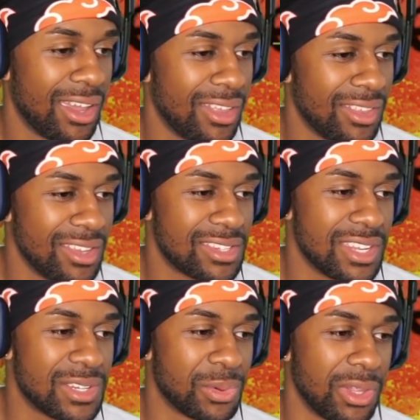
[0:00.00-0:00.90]

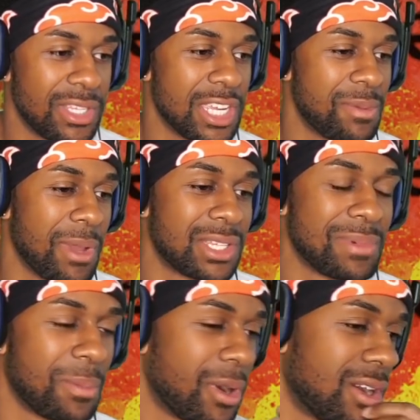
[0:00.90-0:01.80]
This really takes me back to
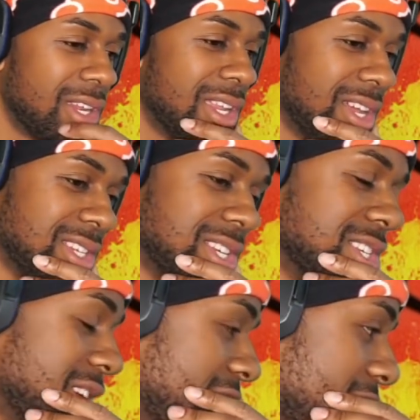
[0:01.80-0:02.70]
my party days,
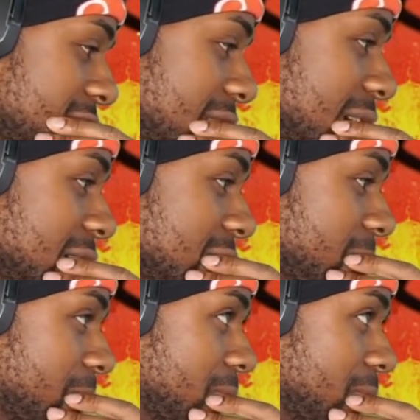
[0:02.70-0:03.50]
because, like,